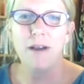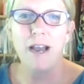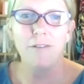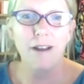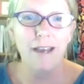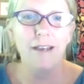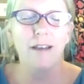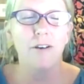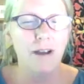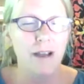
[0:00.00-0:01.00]
Iraq
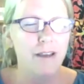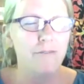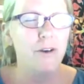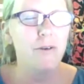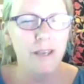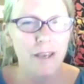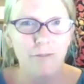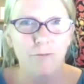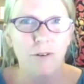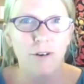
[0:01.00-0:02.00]
OIF
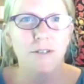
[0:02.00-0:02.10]
War,